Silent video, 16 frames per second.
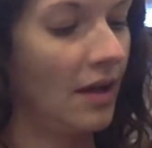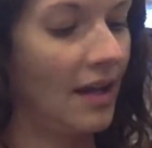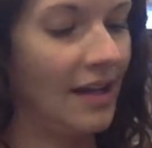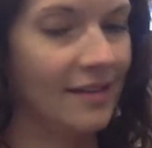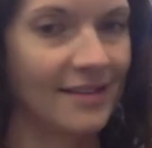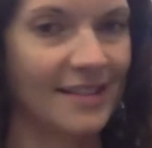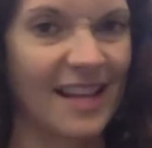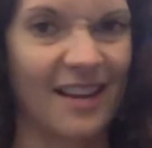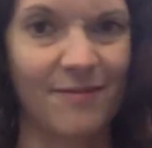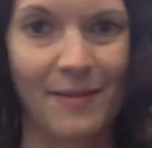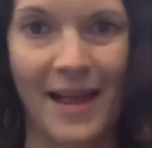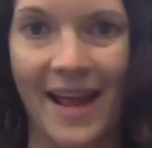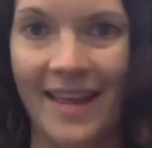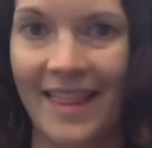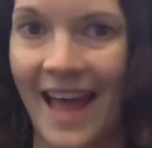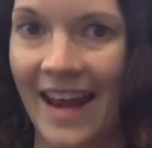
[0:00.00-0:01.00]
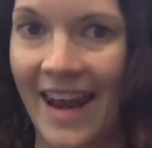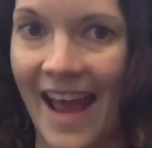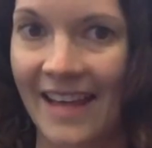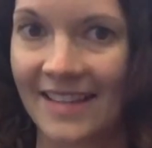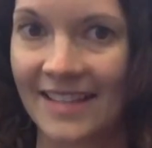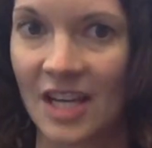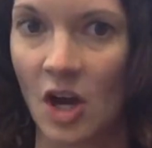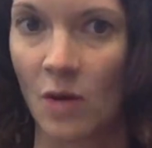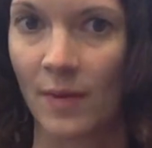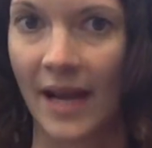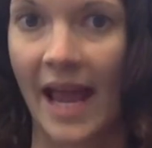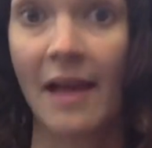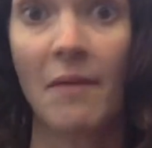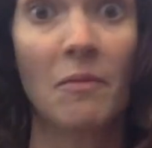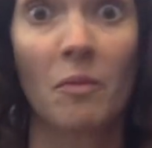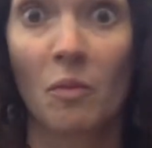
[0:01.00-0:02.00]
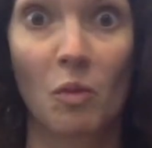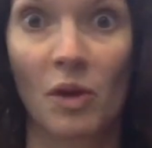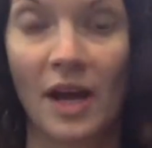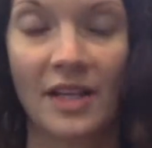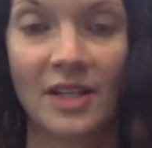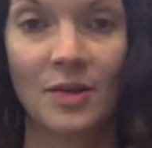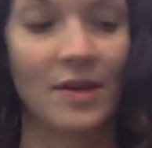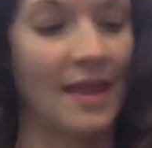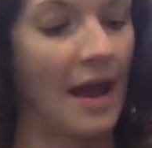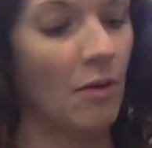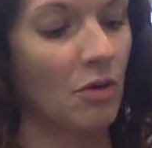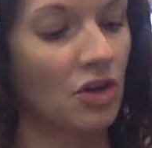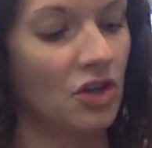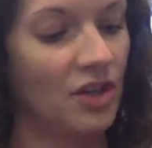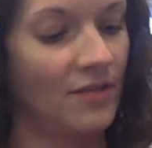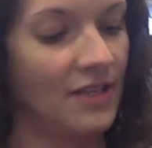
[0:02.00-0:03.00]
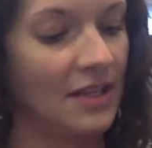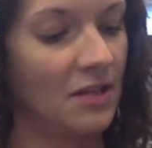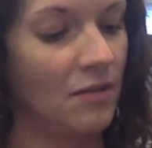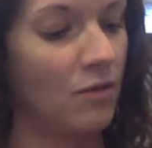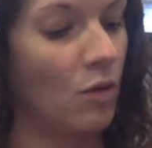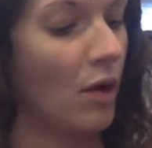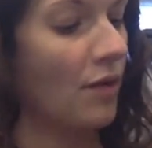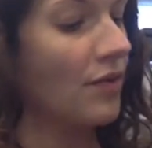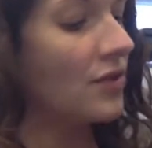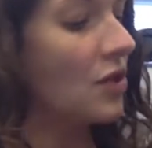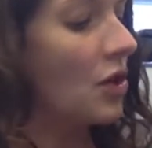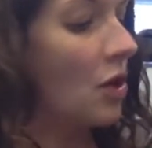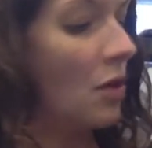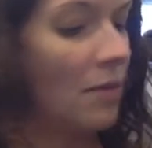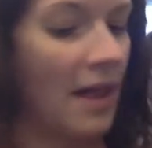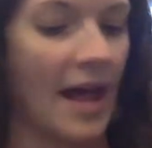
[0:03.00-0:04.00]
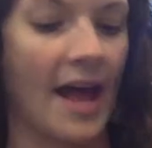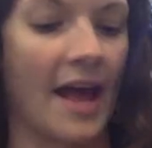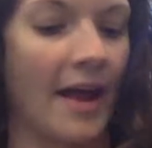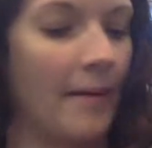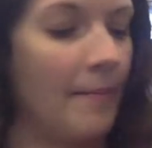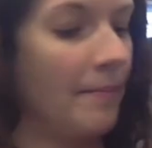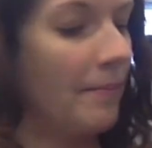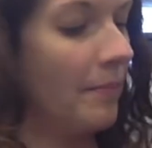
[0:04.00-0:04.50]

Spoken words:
instead of playing that nasty open A, we're not doing that. We're shifting to fourth. So you'll play